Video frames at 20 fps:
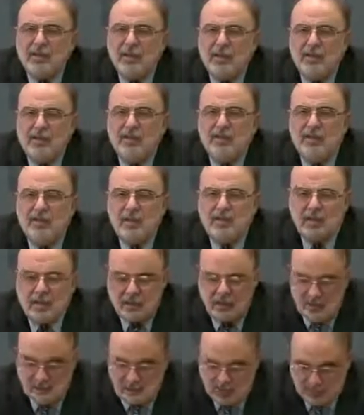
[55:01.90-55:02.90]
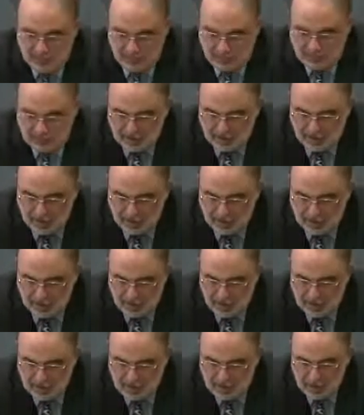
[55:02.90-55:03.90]
significant element
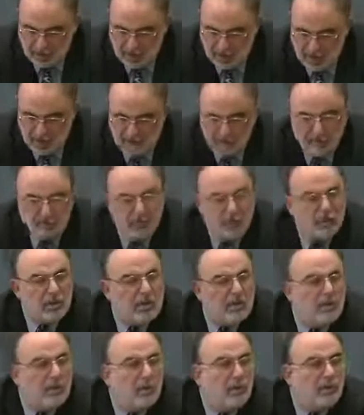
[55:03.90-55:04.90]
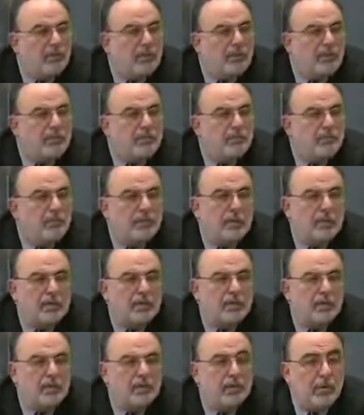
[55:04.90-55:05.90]
here is Monipodio's
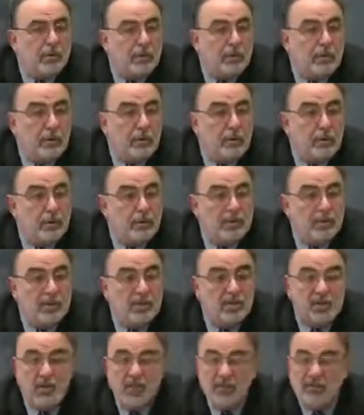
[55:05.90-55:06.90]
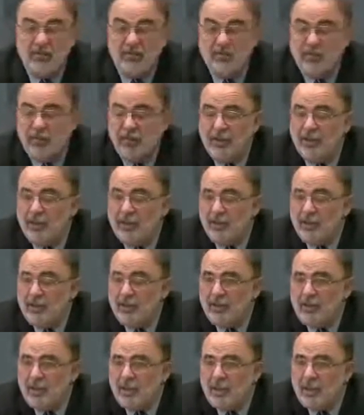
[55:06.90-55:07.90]
brotherhood. Monipodio is the chief
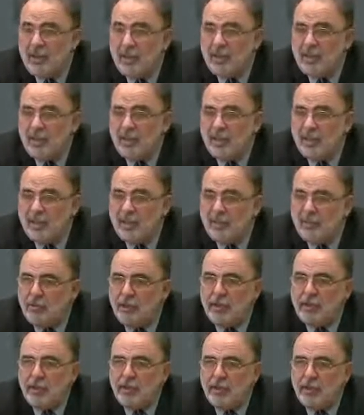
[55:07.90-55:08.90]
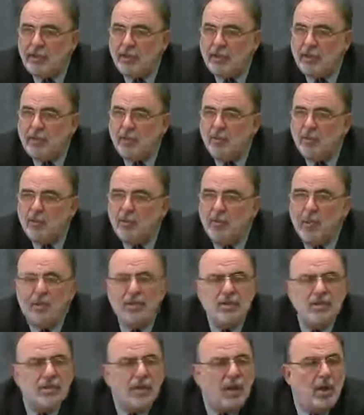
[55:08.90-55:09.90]
criminal here who
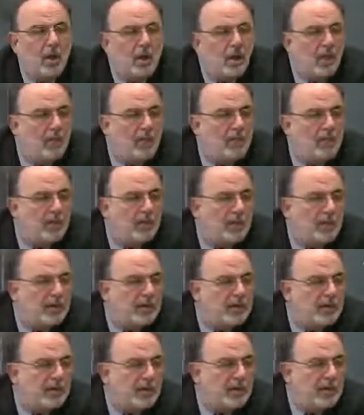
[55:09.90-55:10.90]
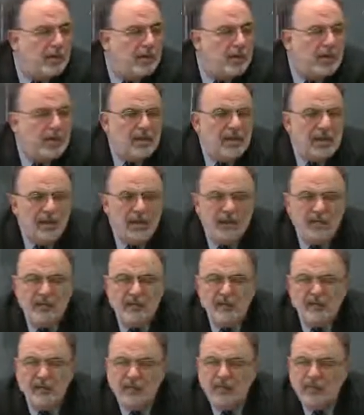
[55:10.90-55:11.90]
runs the whole brotherhood
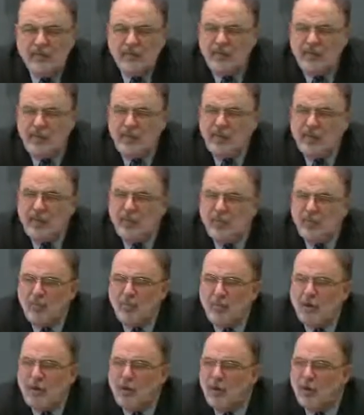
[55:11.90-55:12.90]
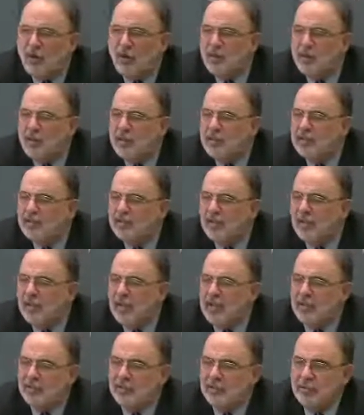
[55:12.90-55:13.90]
in very well-organized
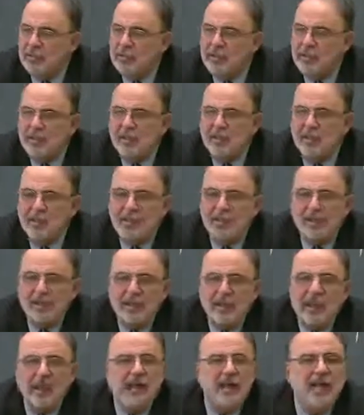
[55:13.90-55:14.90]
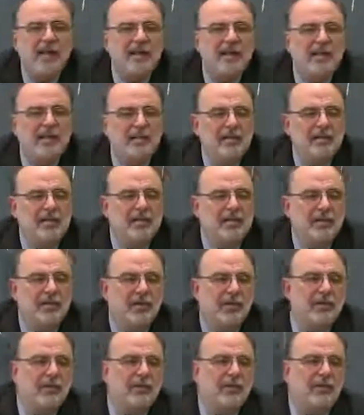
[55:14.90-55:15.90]
fashion. He's, again,
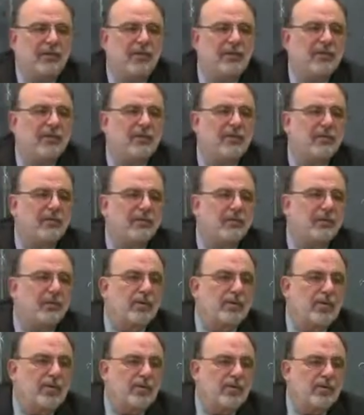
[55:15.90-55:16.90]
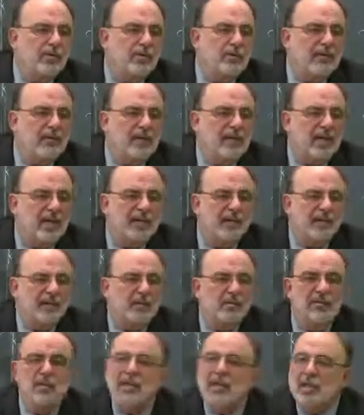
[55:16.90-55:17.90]
one of these figures of authority who is slightly
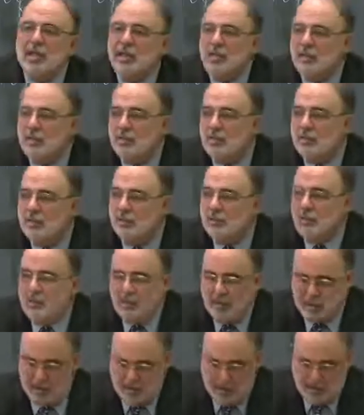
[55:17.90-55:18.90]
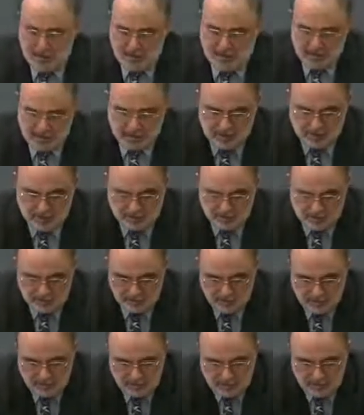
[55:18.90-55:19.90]
ridiculous. And